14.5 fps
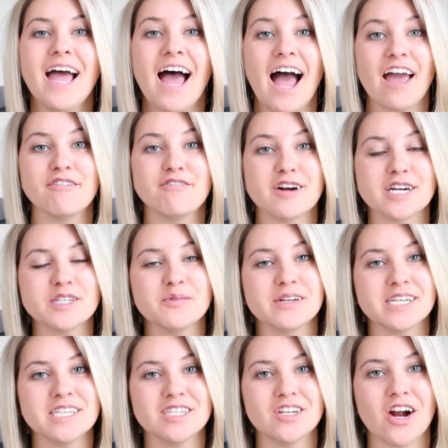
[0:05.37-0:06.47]
I first want
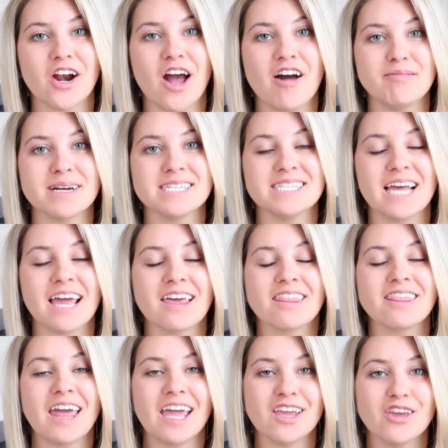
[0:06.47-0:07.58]
to start off by saying
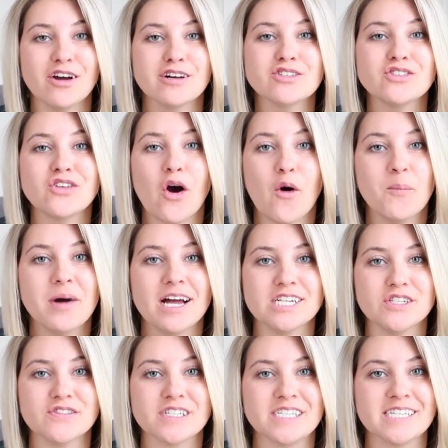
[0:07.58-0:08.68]
thank you all so
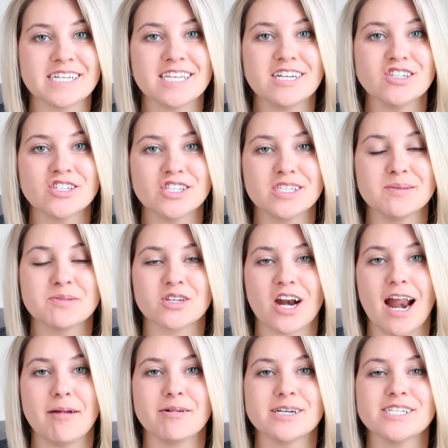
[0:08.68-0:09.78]
much for 600
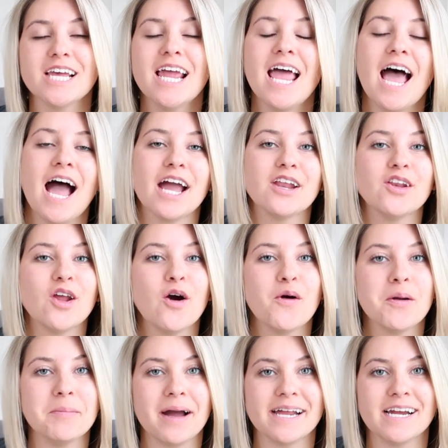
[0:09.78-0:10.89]
subscribers. I know
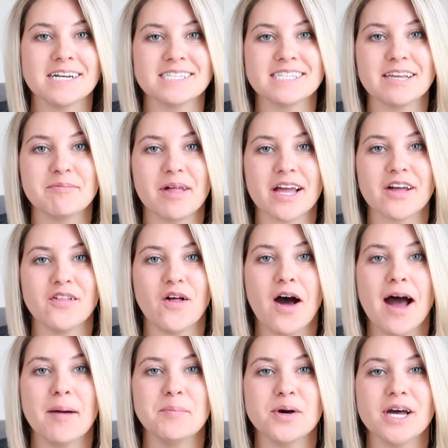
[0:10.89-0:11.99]
it might not seem like a
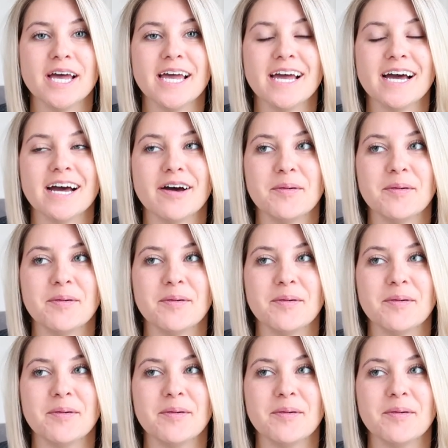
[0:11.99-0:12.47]
lot, but